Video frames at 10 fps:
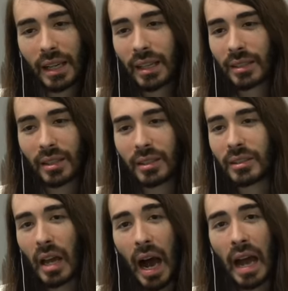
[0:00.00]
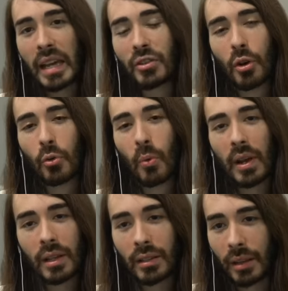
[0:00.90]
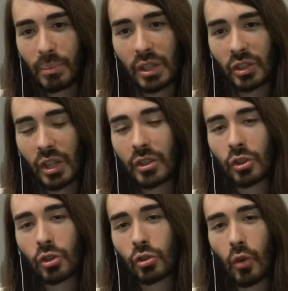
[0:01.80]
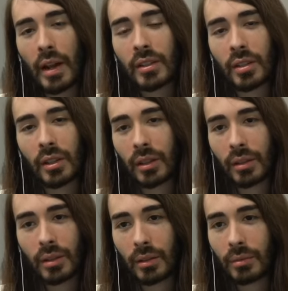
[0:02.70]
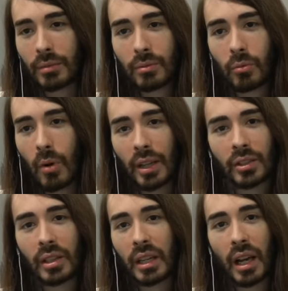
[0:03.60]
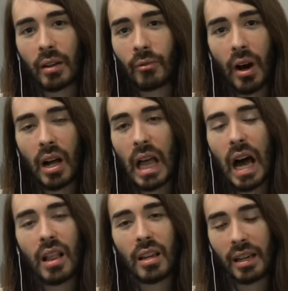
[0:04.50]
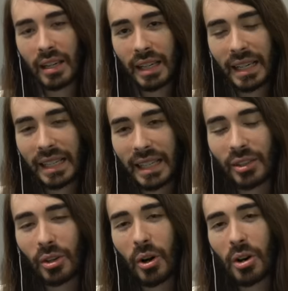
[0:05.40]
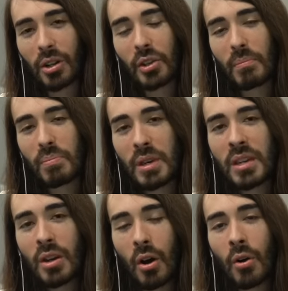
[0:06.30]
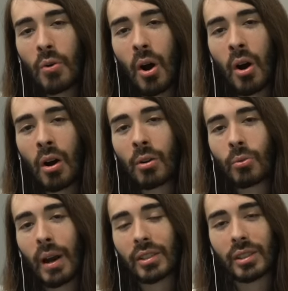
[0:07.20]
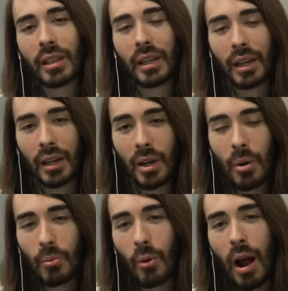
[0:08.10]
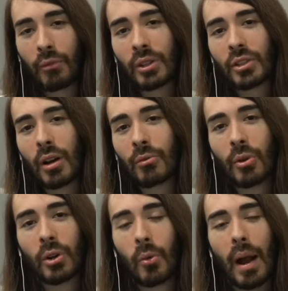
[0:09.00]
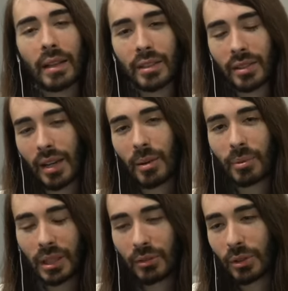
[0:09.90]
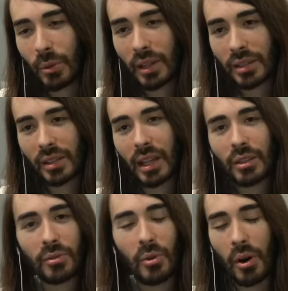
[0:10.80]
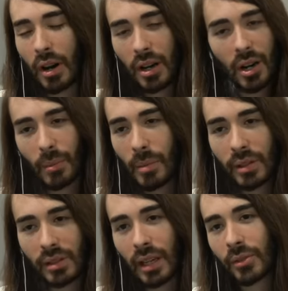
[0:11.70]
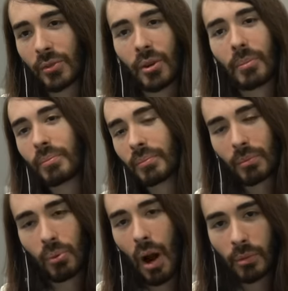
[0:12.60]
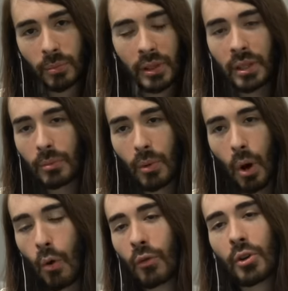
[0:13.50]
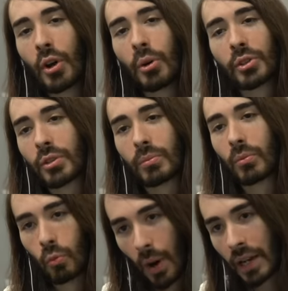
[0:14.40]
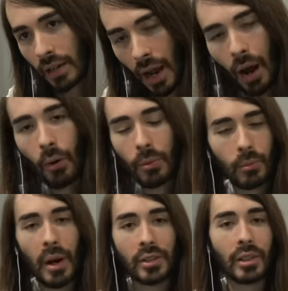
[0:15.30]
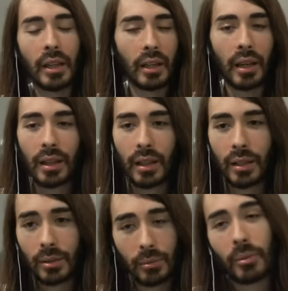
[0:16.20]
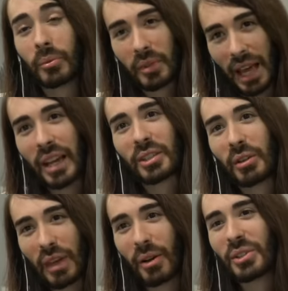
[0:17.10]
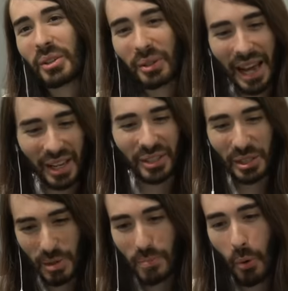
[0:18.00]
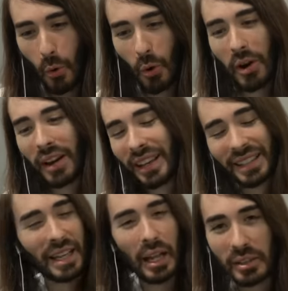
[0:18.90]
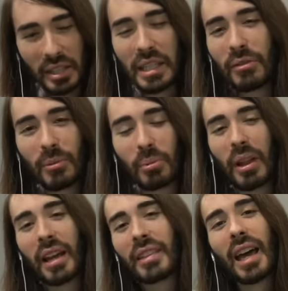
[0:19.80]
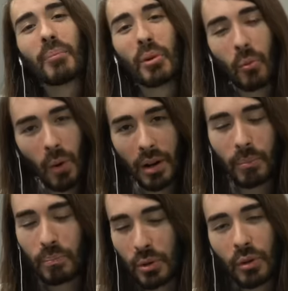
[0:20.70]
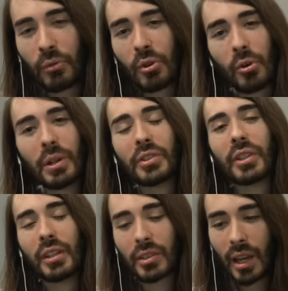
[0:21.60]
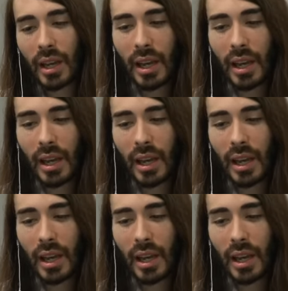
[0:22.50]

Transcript: To die in the ring and be sent straight to the wrestling Valhalla. It's called POR Wrestling, Profits of Regret, I believe is what it stands for. Maybe it stands for probably overdosed right now wrestling. Actually, if that was it, it would actually be porn. I didn't even plan that, but what a beautiful coincidence.